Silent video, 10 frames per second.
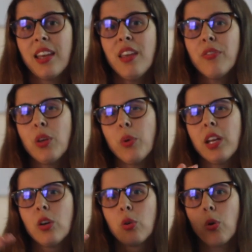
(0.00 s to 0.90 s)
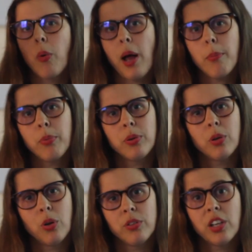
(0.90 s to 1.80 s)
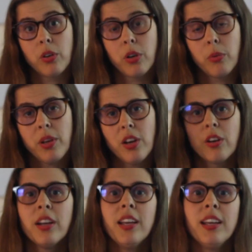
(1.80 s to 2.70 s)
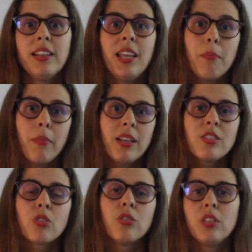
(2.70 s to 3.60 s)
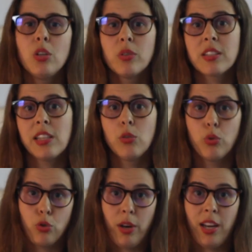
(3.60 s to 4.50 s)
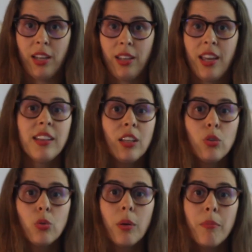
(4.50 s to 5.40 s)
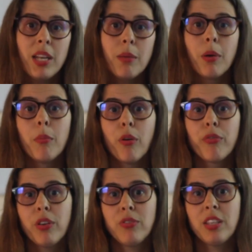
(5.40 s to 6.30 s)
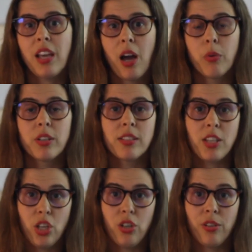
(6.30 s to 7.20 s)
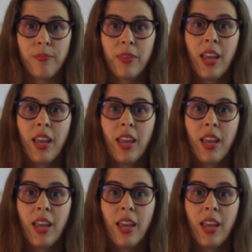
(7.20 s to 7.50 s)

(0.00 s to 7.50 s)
if they want to grow up on their career, they must continuously do training, and they do a minimum of 50 hours a year.